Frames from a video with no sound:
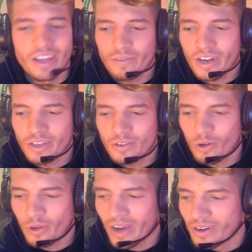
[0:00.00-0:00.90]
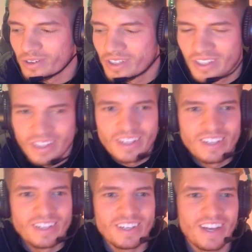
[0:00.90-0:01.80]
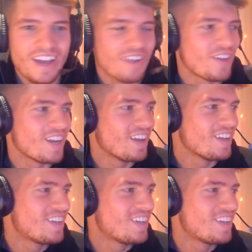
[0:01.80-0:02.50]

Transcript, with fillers: You feel like you caught you out. You're getting a bit.